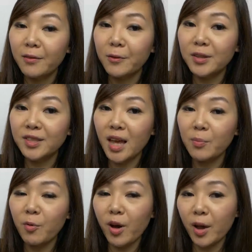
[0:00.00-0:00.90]
For
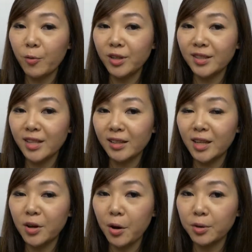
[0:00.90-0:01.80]
example, I wouldn't exactly
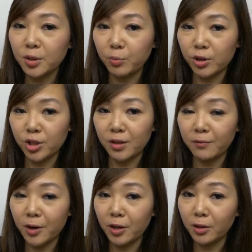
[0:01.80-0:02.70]
call this brush head
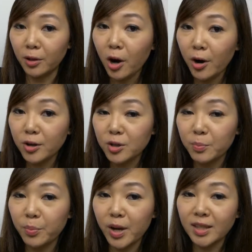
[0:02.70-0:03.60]
very large,
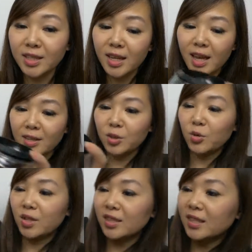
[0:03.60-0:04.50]
but as you
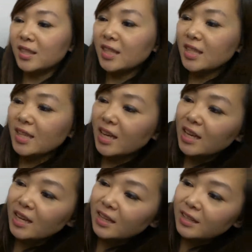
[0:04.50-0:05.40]
can see,
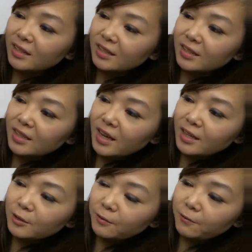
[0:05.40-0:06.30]
it
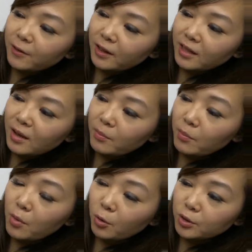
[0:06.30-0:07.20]
does fill up
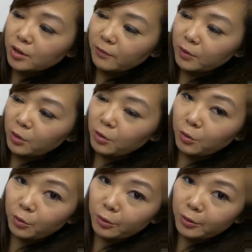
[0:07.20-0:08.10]
most of the
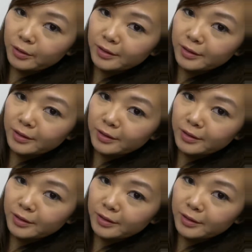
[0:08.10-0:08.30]
hole.